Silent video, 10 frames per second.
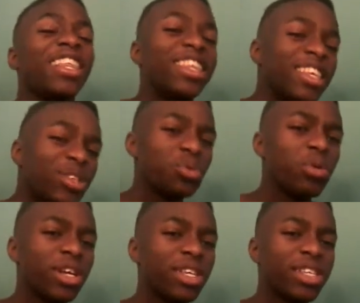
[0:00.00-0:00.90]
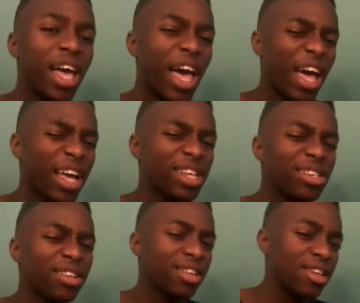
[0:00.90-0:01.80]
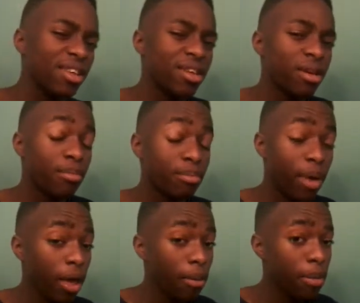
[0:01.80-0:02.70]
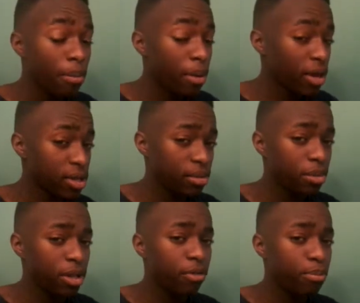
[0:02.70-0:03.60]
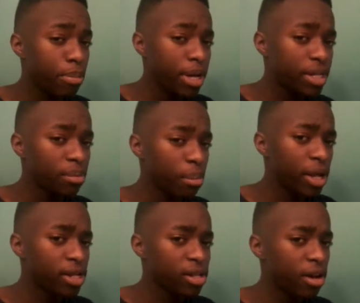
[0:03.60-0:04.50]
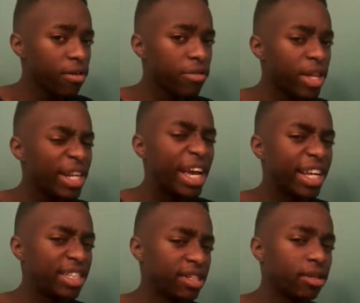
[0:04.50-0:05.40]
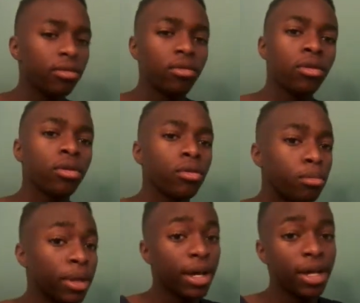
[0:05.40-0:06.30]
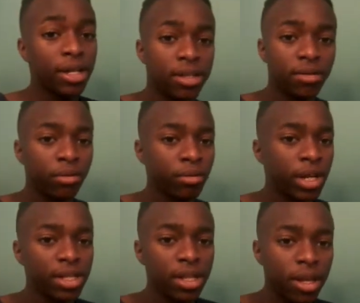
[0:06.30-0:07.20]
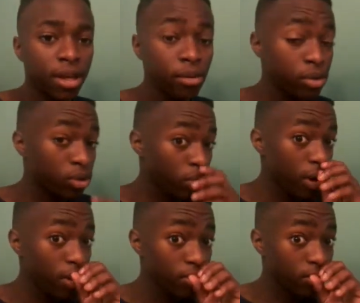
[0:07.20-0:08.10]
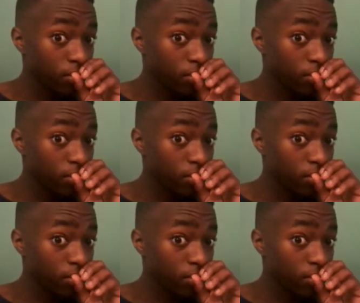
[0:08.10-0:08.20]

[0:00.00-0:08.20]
This was actually maybe possibly the best match of the night because of the wrestling. It was great.